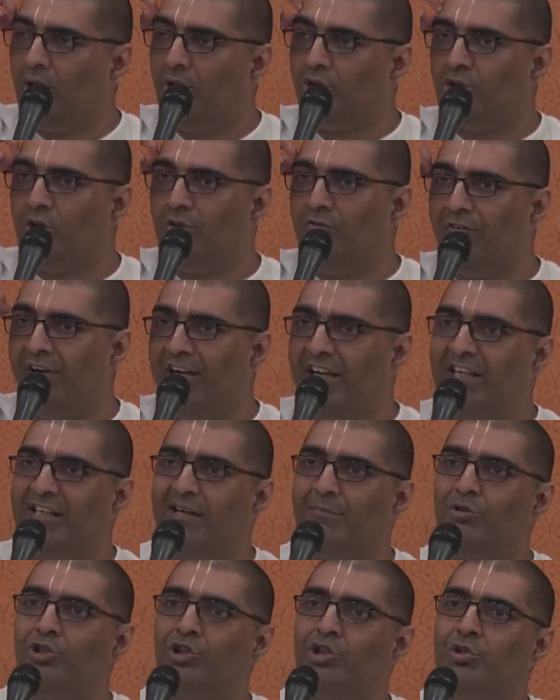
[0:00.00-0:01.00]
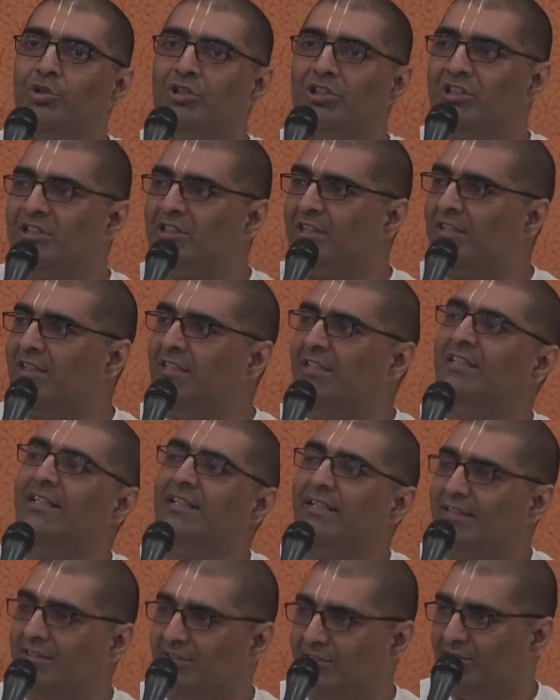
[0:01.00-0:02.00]
So when it comes to certain
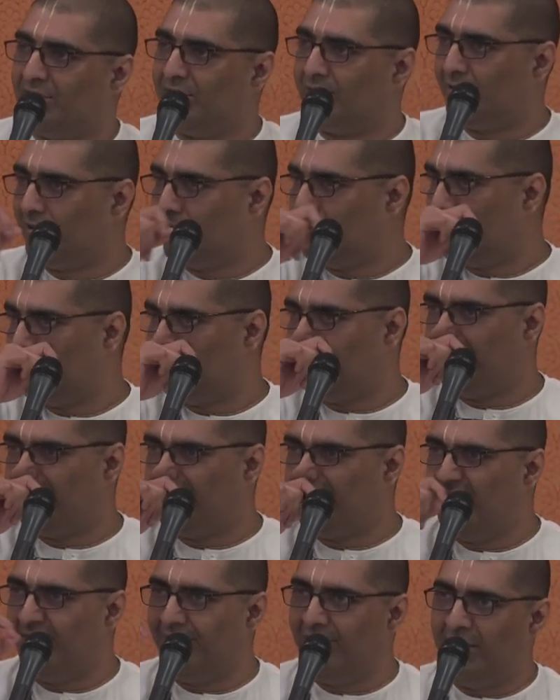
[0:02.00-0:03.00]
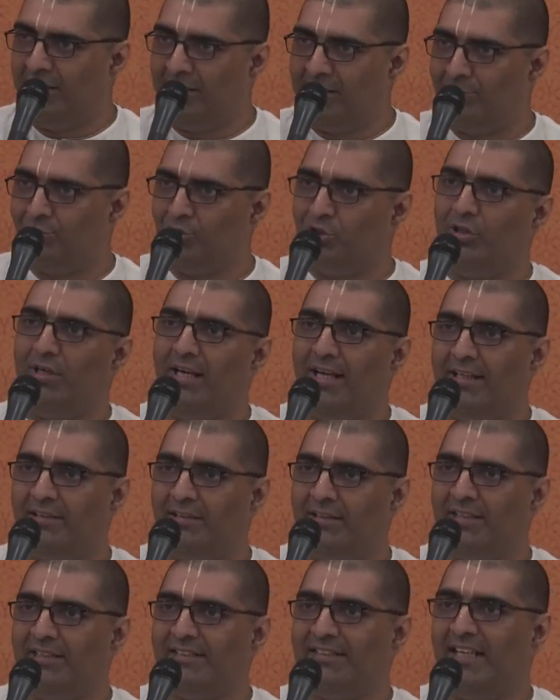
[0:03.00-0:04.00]
things, especially when it comes to
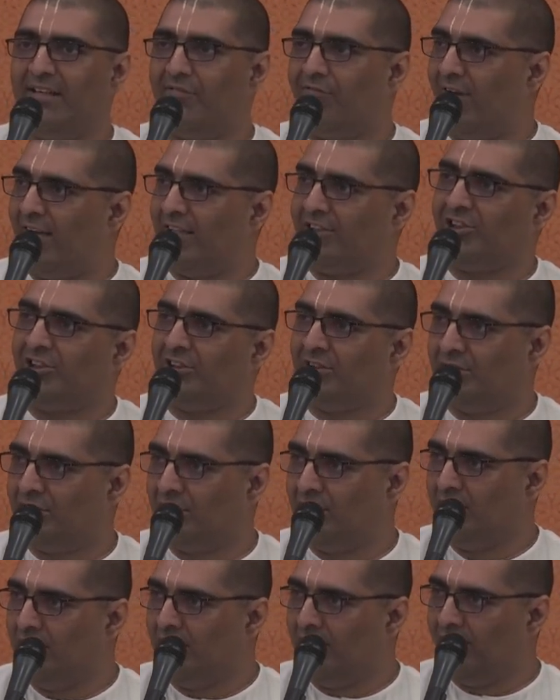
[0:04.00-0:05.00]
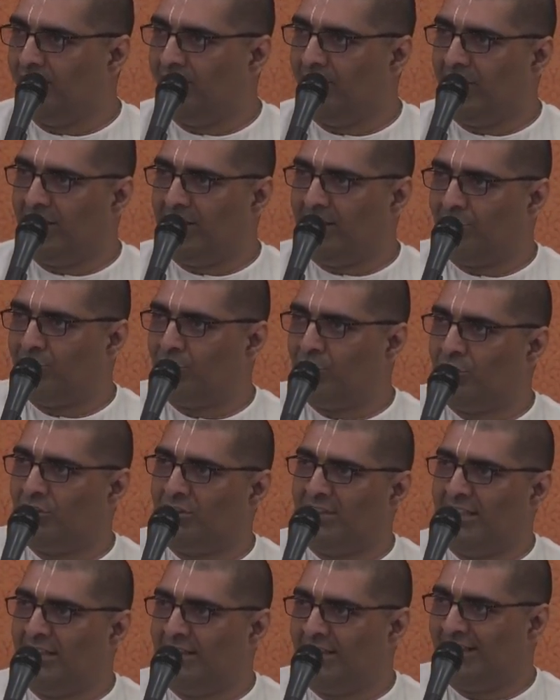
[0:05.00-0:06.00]
like things like fashion, when it comes to
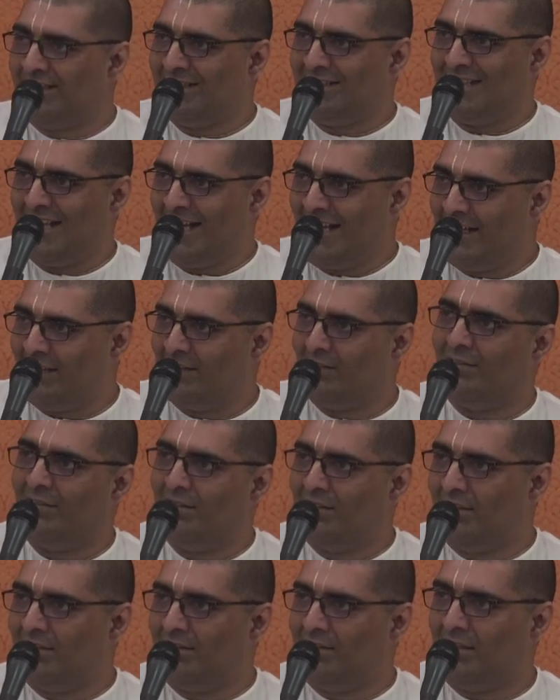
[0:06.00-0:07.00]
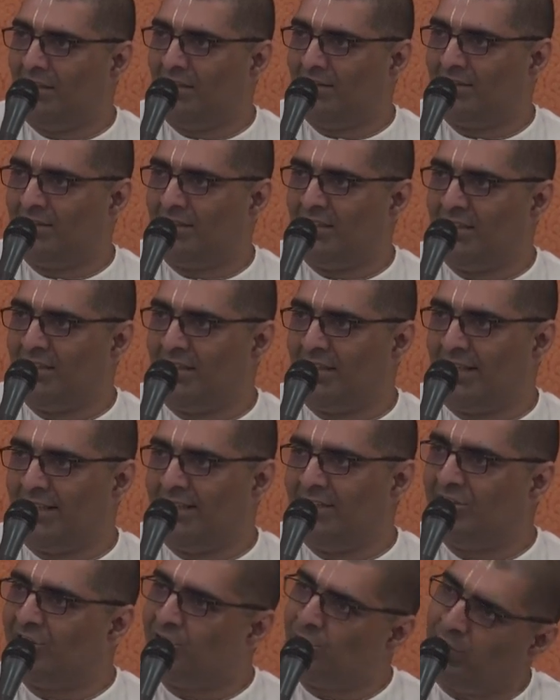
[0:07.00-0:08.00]
things like certain
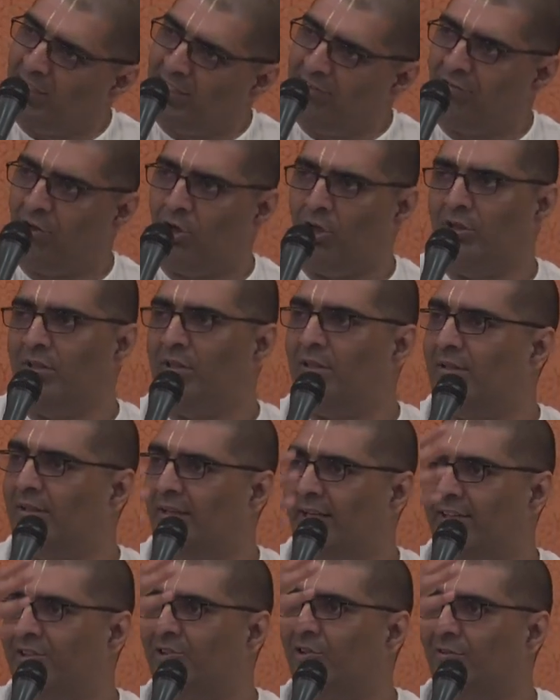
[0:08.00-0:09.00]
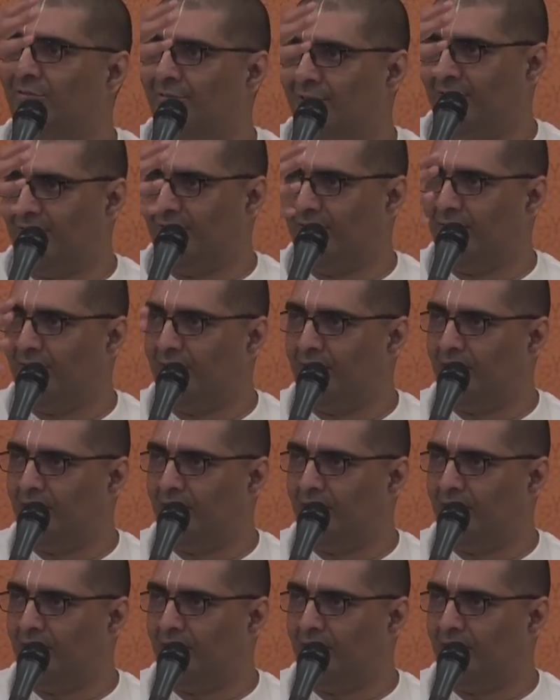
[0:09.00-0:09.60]
trends, you can follow the trends of the world.